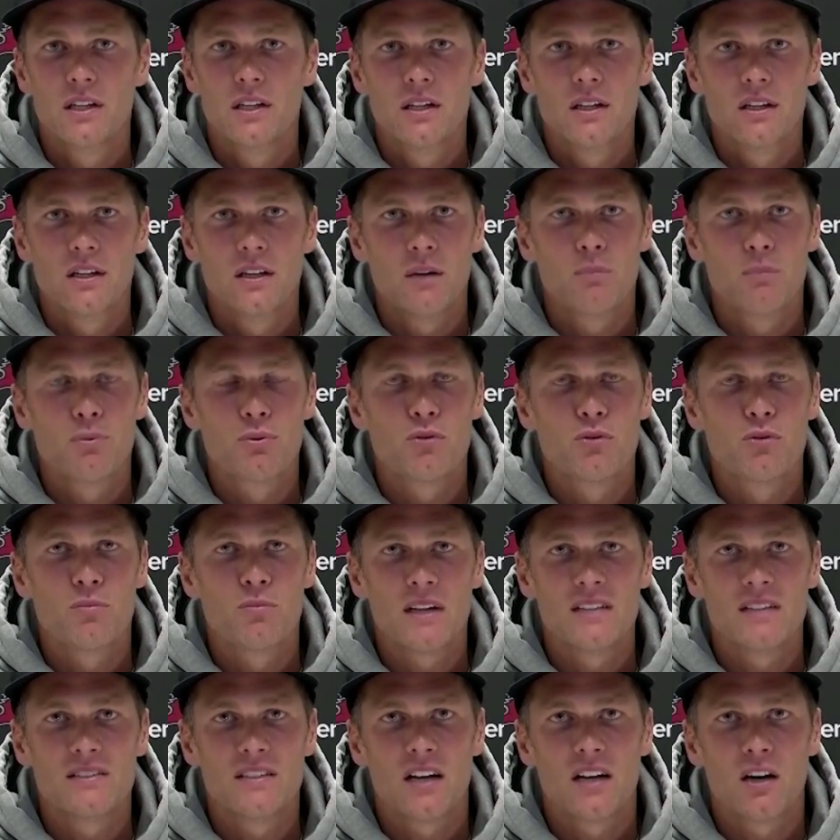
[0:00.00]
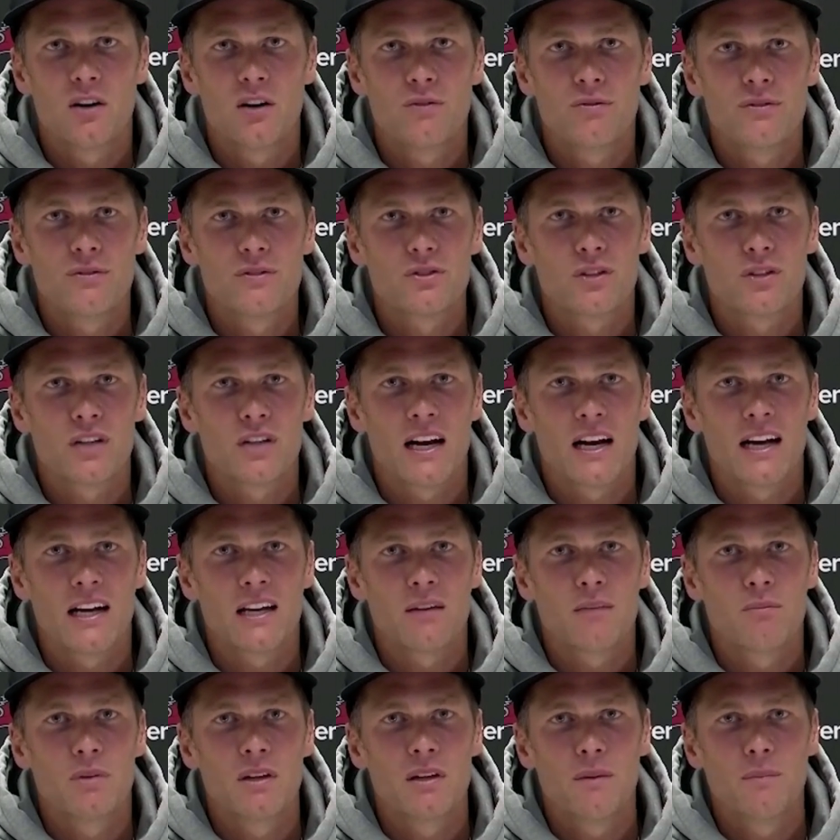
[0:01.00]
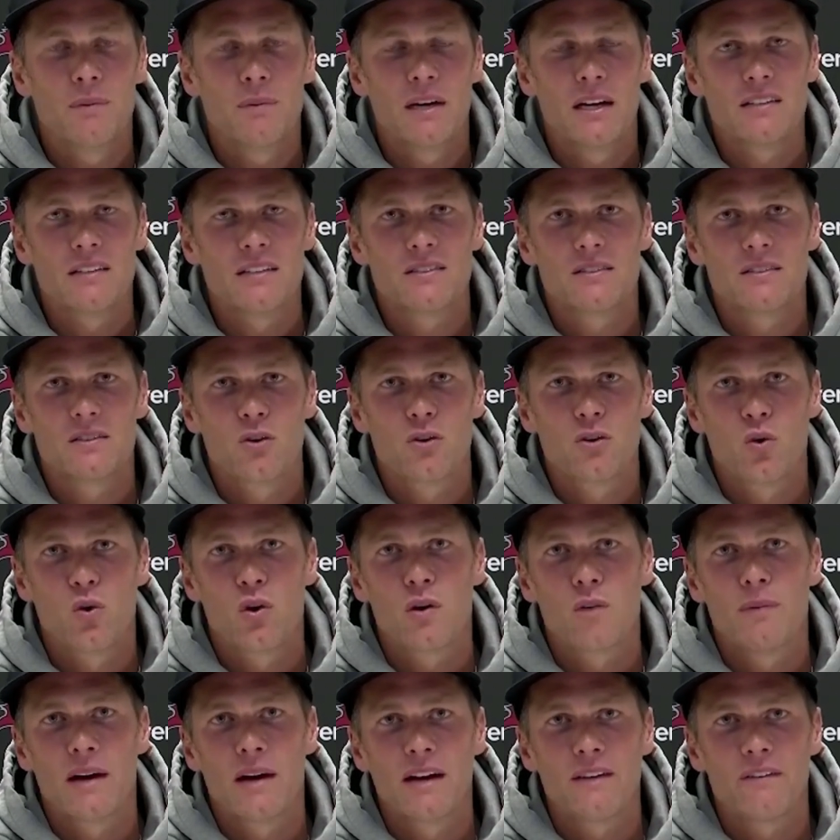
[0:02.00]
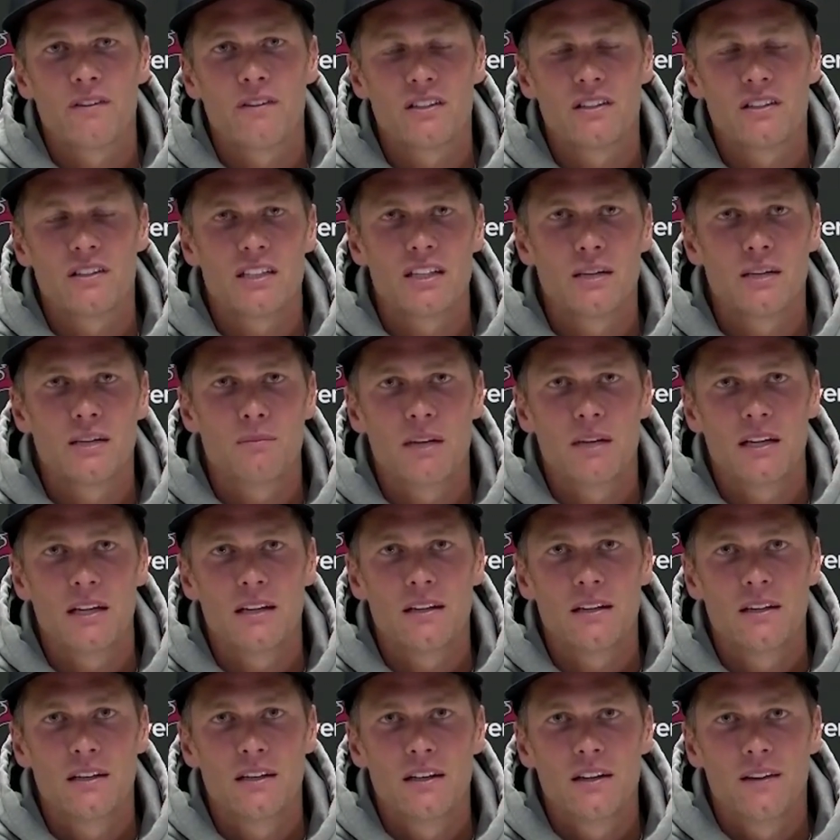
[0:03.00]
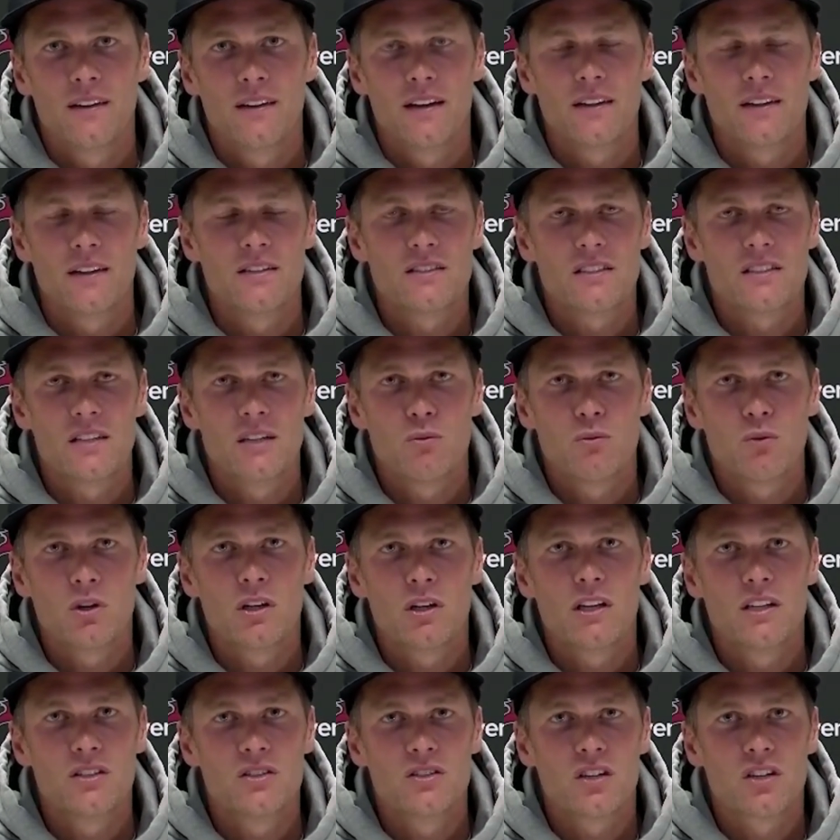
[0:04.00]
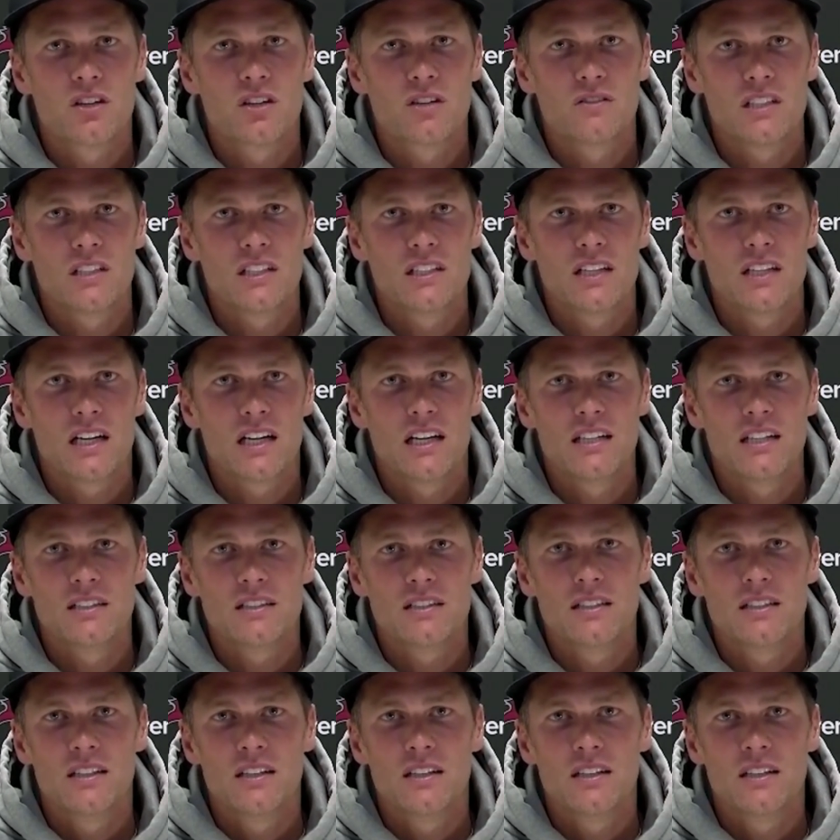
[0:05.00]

improve myself so that I can be the best quarterback for this team that that this team really deserves. These guys